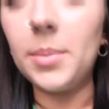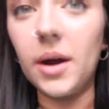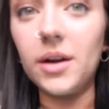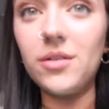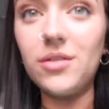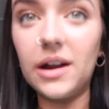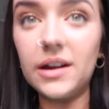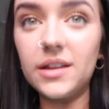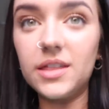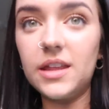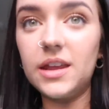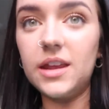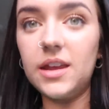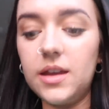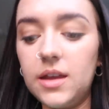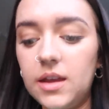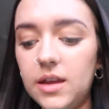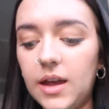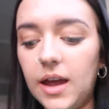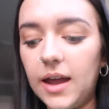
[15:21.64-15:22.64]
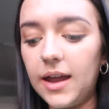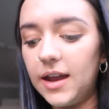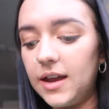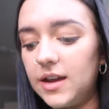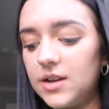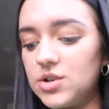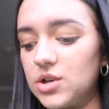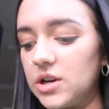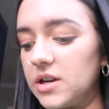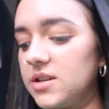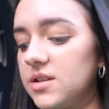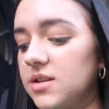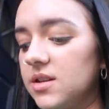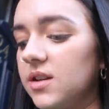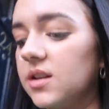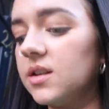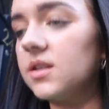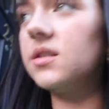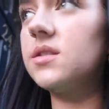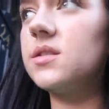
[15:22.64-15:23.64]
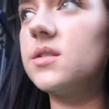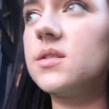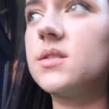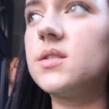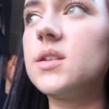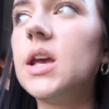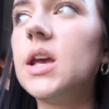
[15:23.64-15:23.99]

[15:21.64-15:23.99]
But I rang the hairdressers